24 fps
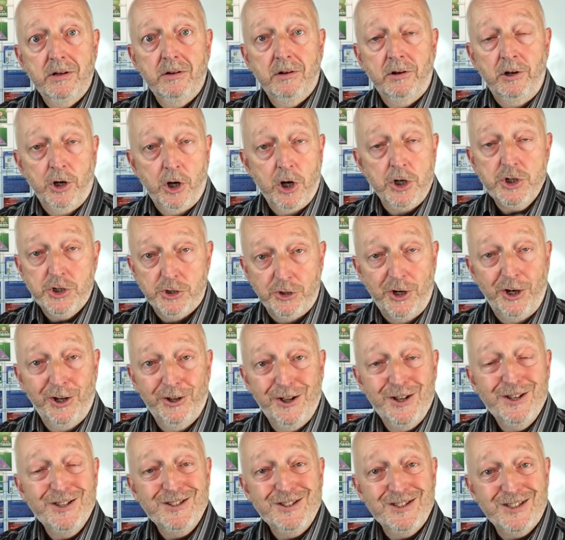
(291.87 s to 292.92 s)
larger
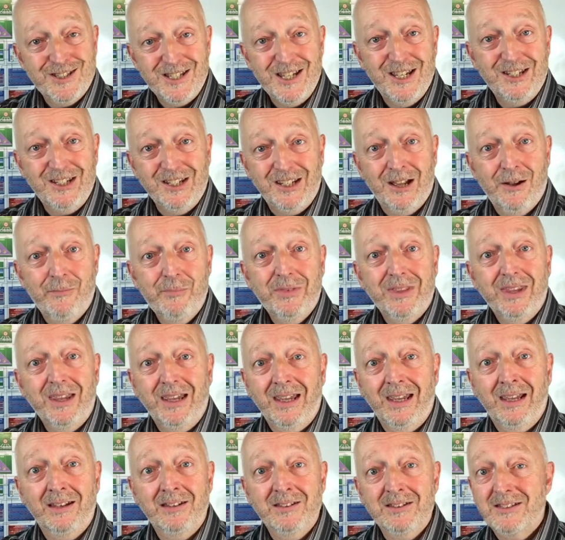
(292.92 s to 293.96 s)
city
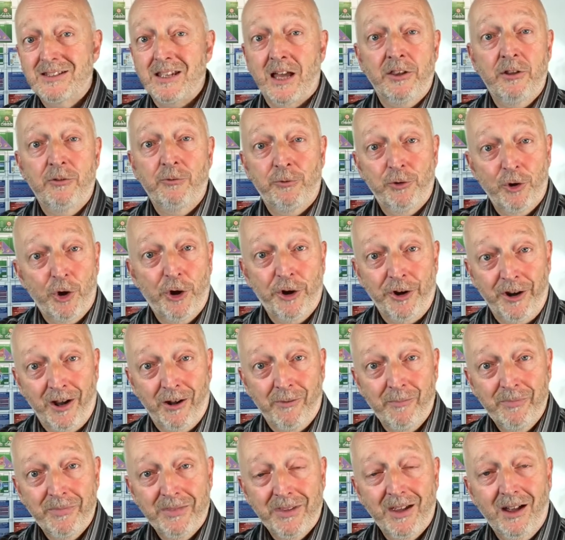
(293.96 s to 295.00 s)
in southern Florida.
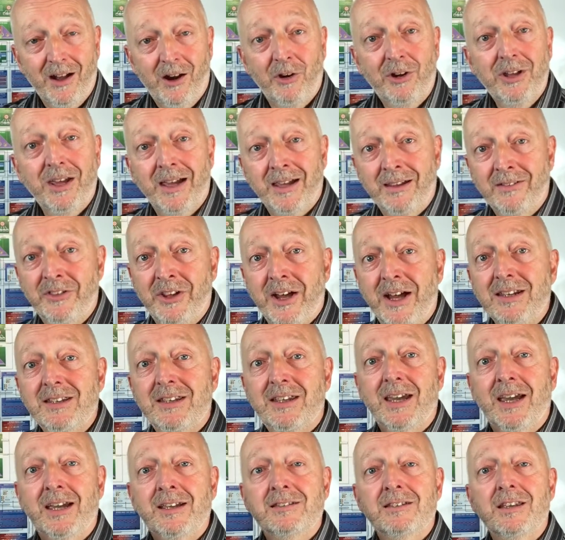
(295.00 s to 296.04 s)
Okay, in that
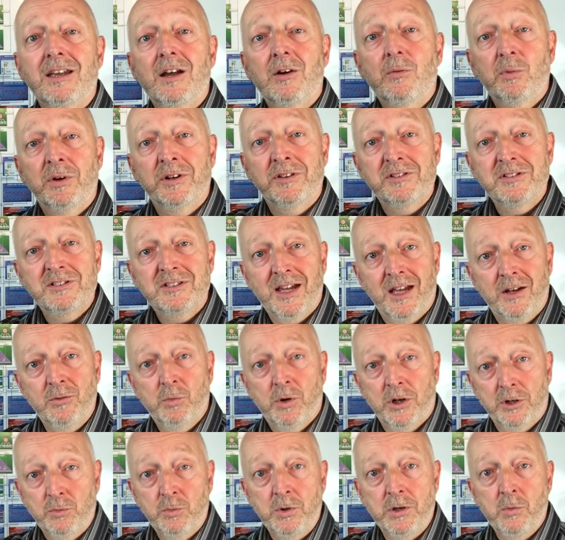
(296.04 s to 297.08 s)
case, we said
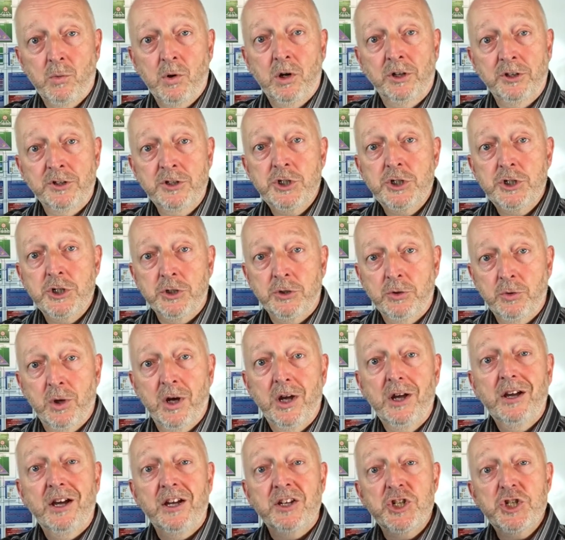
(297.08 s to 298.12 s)
what we want to
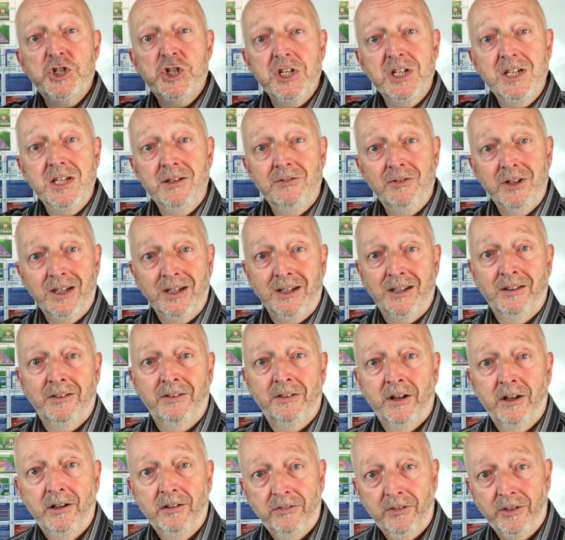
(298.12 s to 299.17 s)
achieve
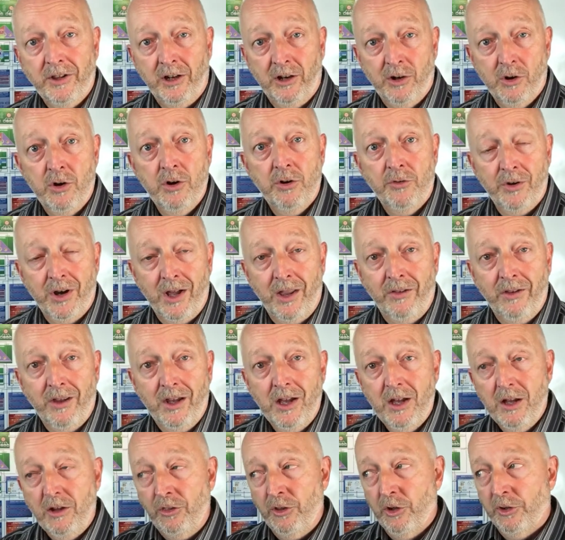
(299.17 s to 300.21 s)
in the long run.
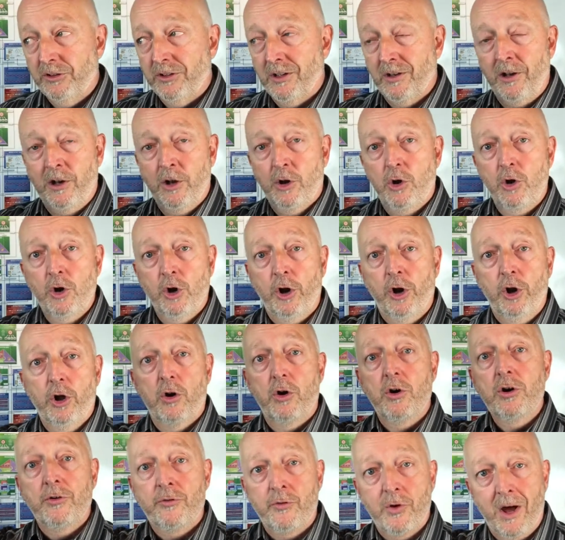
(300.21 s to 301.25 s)
Not the
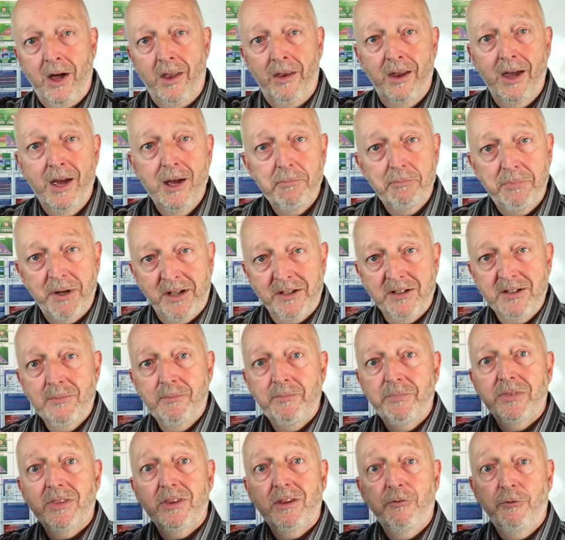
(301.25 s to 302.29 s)
long run, but
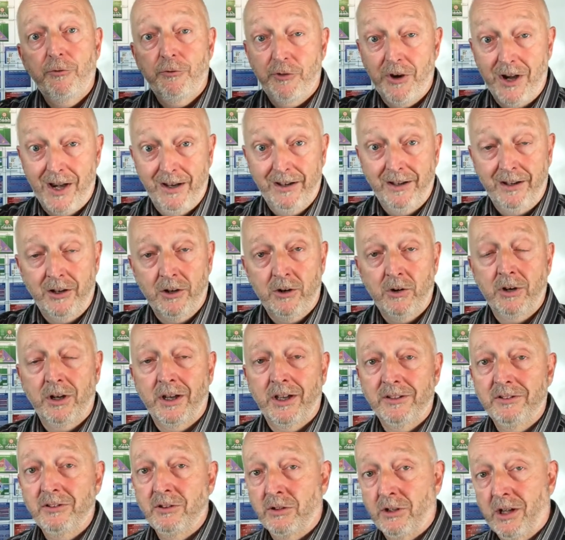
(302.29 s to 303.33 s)
fairly long,
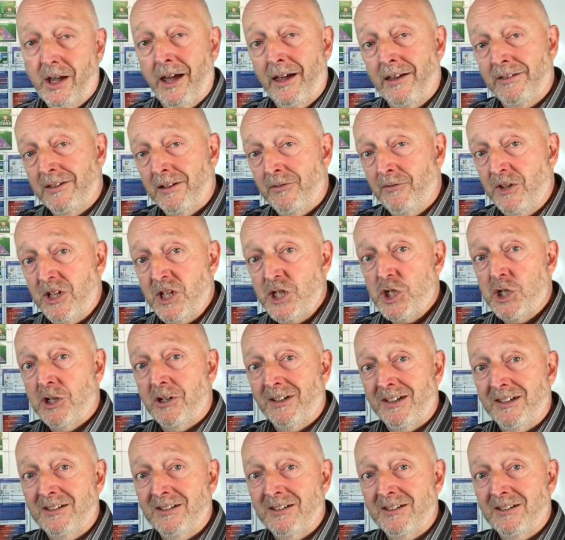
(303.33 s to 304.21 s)
as a vision